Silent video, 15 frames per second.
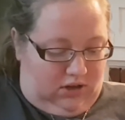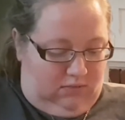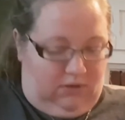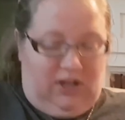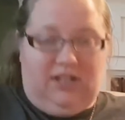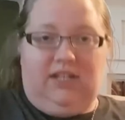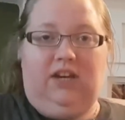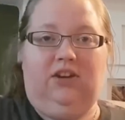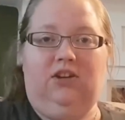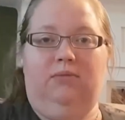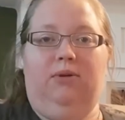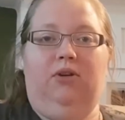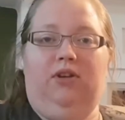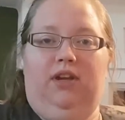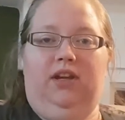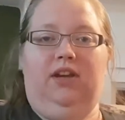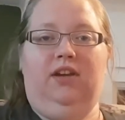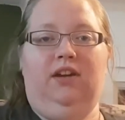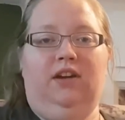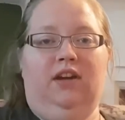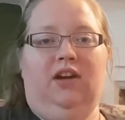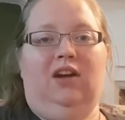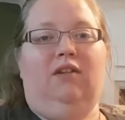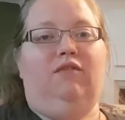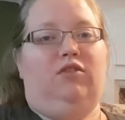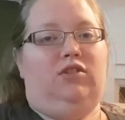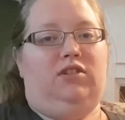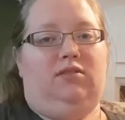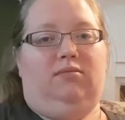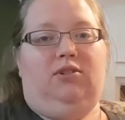I'm going to tell you about it.
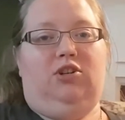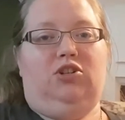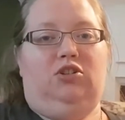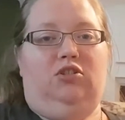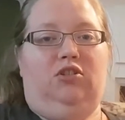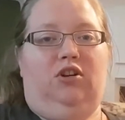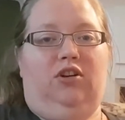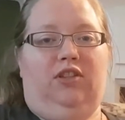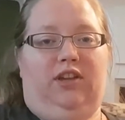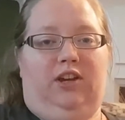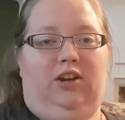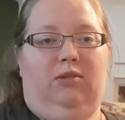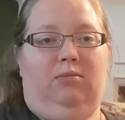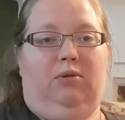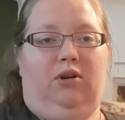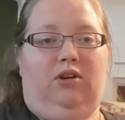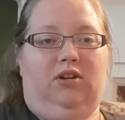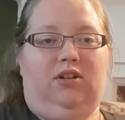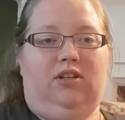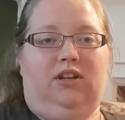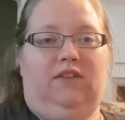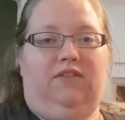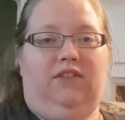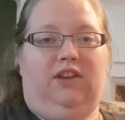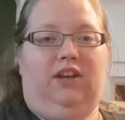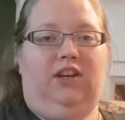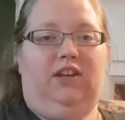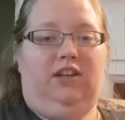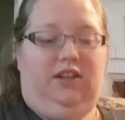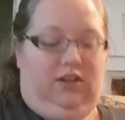First I'm going to show you all the Harry Potter stuff that
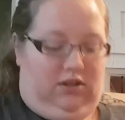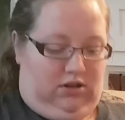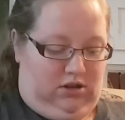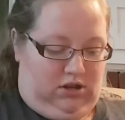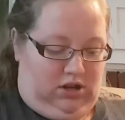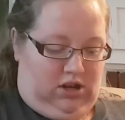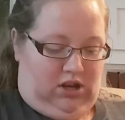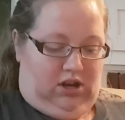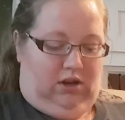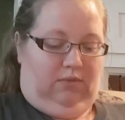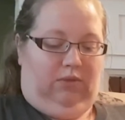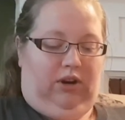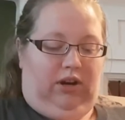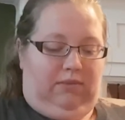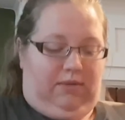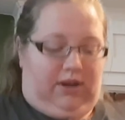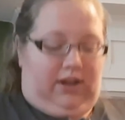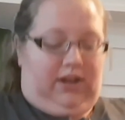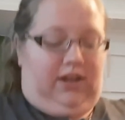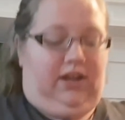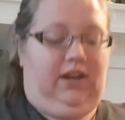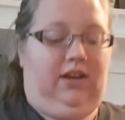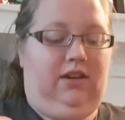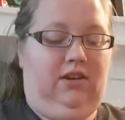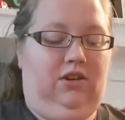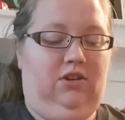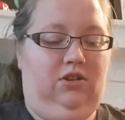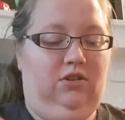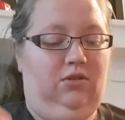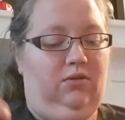I did. I'm wearing my
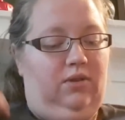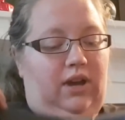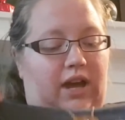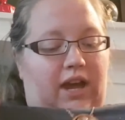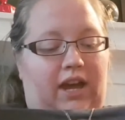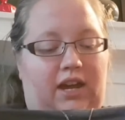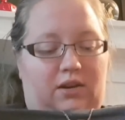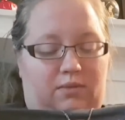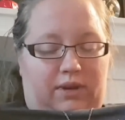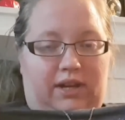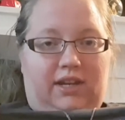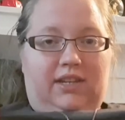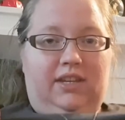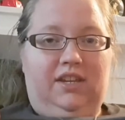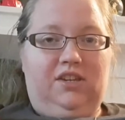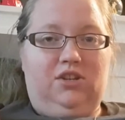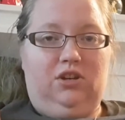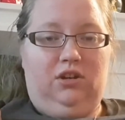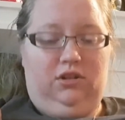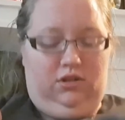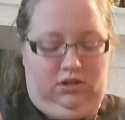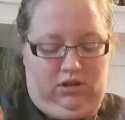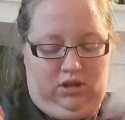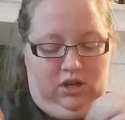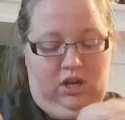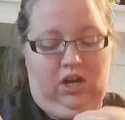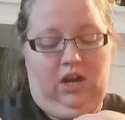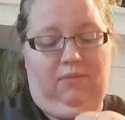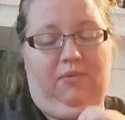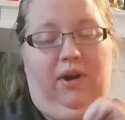new Hedwig t-shirt.
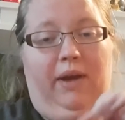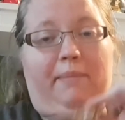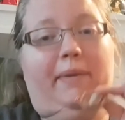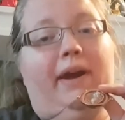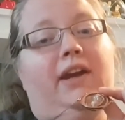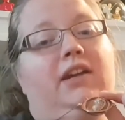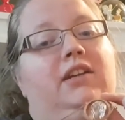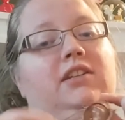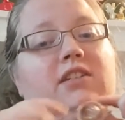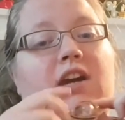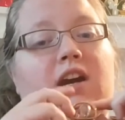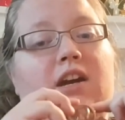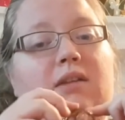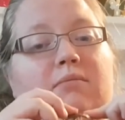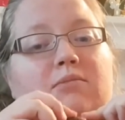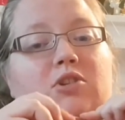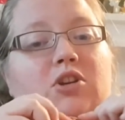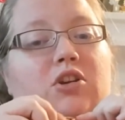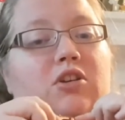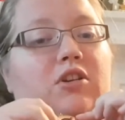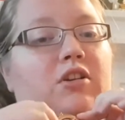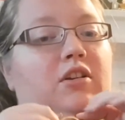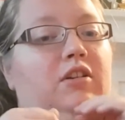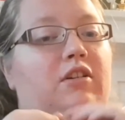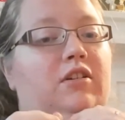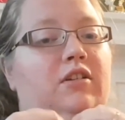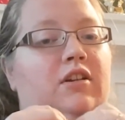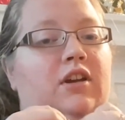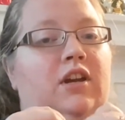I'm wearing my Time Turner.